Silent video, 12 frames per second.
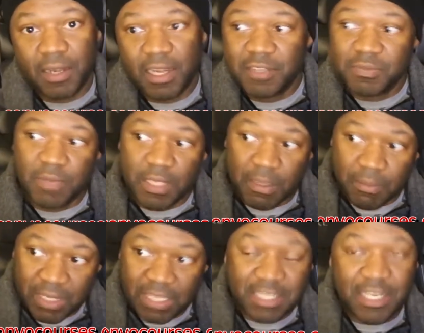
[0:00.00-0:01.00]
And the
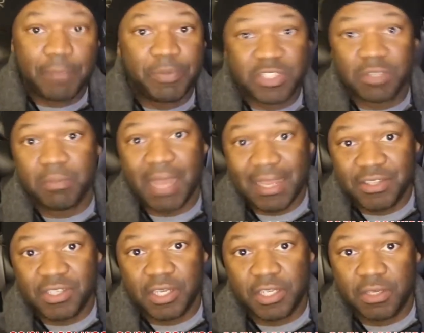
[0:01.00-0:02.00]
military puts some
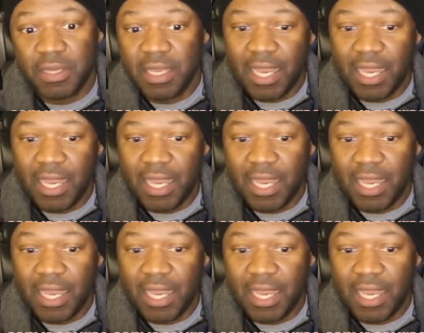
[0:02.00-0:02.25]
miles on you.